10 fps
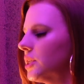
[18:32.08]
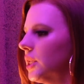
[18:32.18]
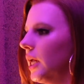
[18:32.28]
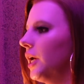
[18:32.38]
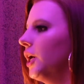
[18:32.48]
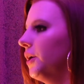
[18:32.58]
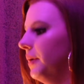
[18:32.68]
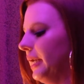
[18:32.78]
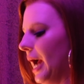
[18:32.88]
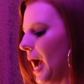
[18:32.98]
to like
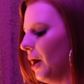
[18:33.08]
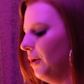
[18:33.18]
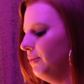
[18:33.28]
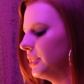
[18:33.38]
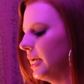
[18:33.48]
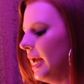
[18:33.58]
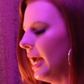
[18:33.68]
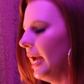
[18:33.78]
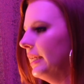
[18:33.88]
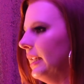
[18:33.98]
going out,
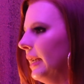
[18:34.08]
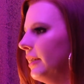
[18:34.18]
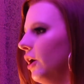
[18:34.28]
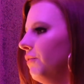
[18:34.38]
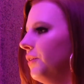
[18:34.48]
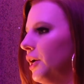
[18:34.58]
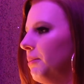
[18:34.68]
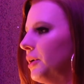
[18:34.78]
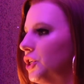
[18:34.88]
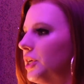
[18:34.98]
and like a very
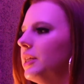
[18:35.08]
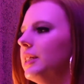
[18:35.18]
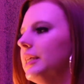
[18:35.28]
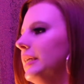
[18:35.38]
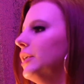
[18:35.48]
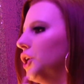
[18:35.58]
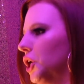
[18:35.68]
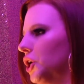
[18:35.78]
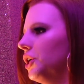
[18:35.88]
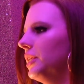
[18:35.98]
much a clean
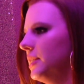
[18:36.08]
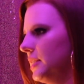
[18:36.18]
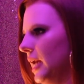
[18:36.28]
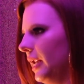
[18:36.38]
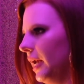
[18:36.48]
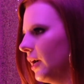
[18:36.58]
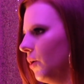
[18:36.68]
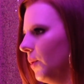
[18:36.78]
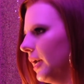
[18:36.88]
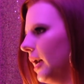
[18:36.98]
girl
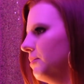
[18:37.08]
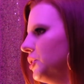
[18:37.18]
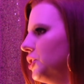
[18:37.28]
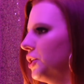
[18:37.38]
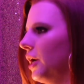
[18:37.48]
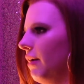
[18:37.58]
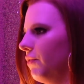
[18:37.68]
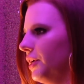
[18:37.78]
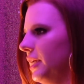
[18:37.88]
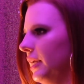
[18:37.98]
aesthetic when it comes to your
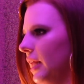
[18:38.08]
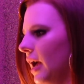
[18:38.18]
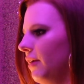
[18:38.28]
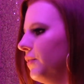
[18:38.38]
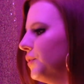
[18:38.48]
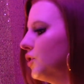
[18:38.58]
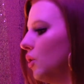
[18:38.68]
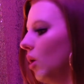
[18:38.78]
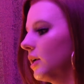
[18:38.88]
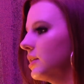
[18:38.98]
everyday life.
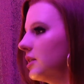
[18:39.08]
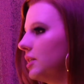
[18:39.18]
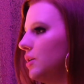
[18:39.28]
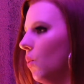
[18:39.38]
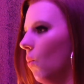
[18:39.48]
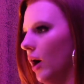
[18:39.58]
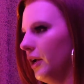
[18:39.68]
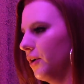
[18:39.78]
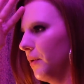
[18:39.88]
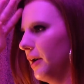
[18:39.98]
So honestly, what
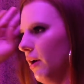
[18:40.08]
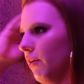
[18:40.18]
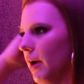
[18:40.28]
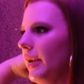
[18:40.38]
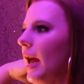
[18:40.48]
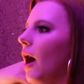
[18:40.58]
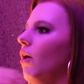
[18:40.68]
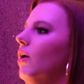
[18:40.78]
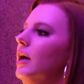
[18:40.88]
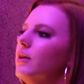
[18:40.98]
you're wearing right
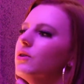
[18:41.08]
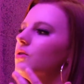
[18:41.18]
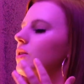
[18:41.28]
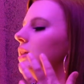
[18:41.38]
now, those